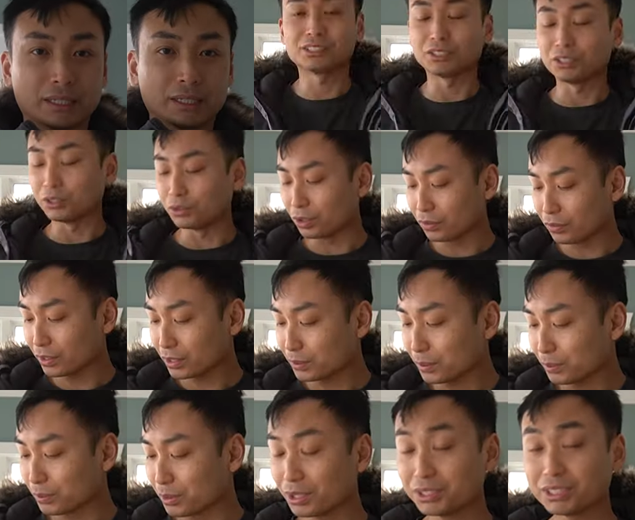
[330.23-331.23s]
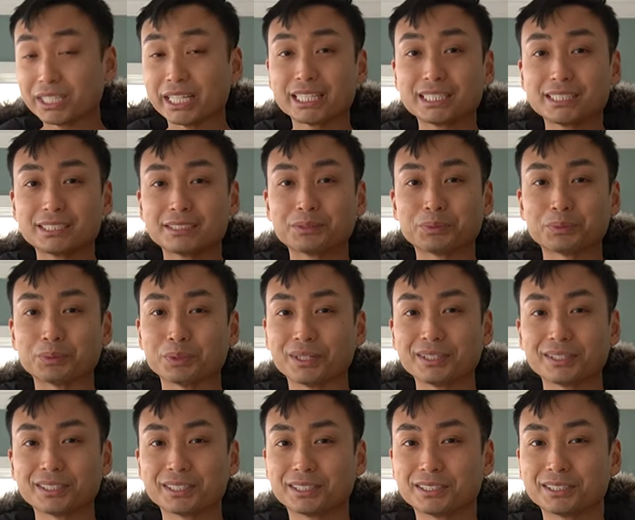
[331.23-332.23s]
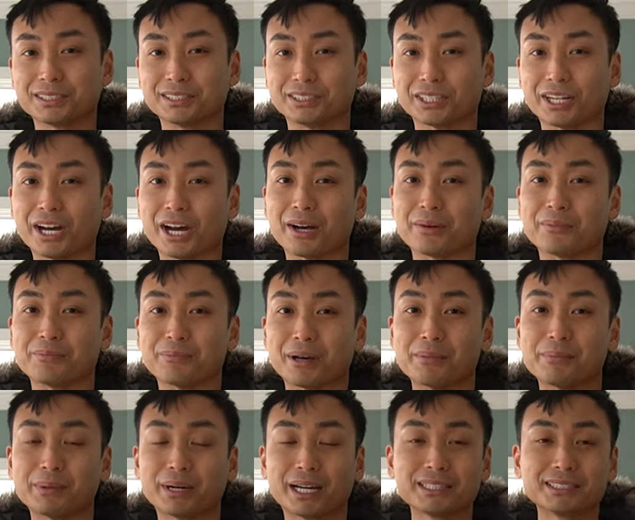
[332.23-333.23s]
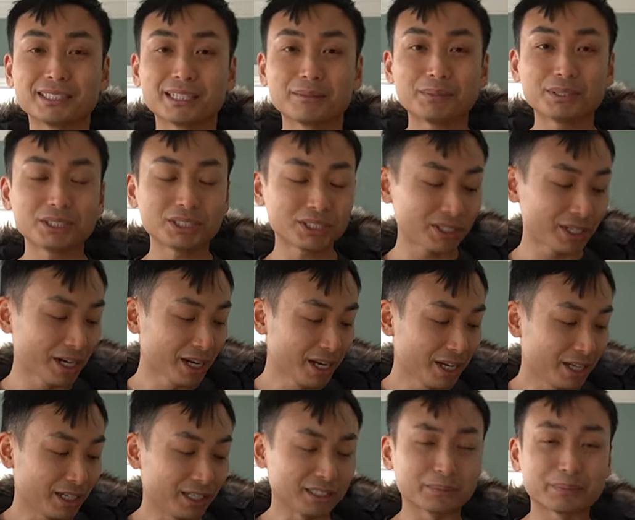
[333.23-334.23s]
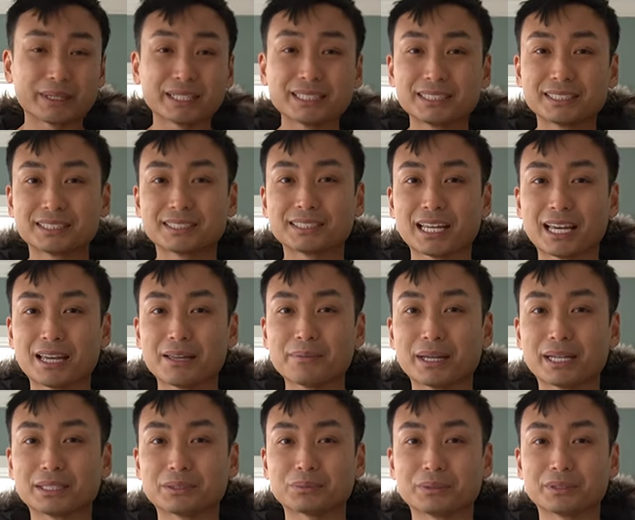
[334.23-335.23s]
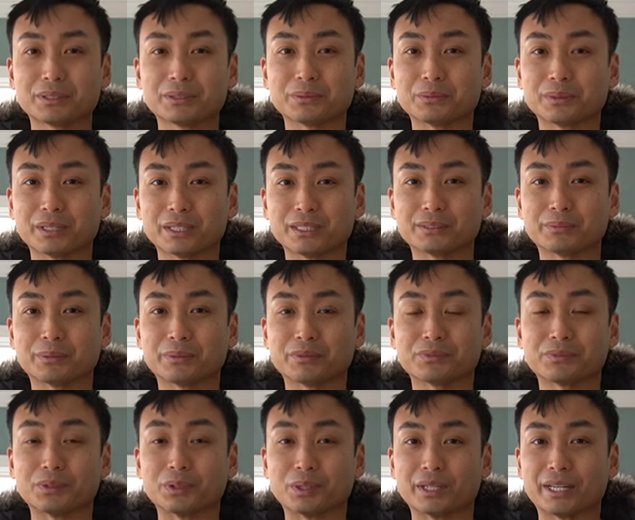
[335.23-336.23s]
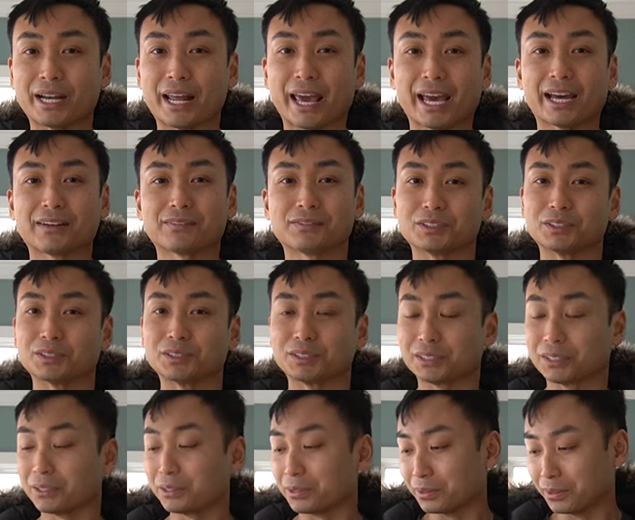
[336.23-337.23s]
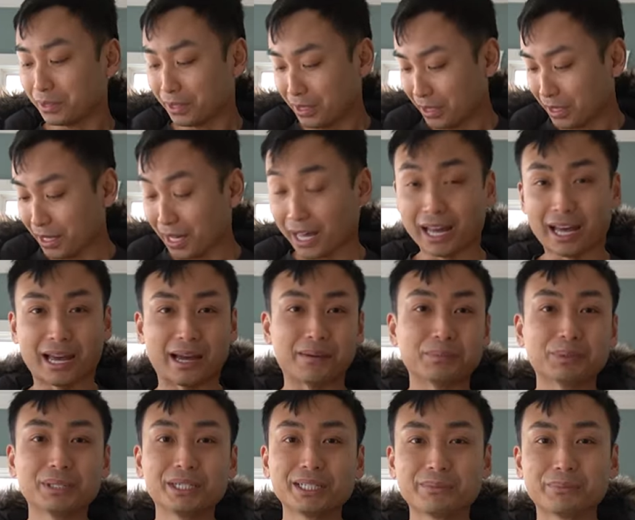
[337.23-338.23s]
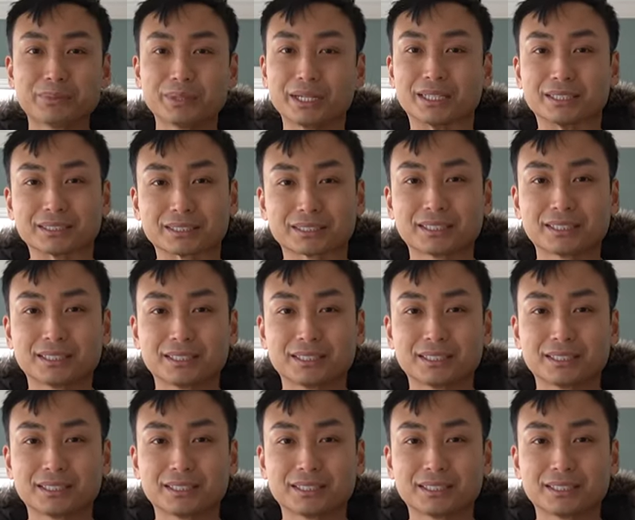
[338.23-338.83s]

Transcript: So the North Face McMurdo jacket did a really good job. My body temperature is about the same as what it was before and after, so I'm pretty impressed.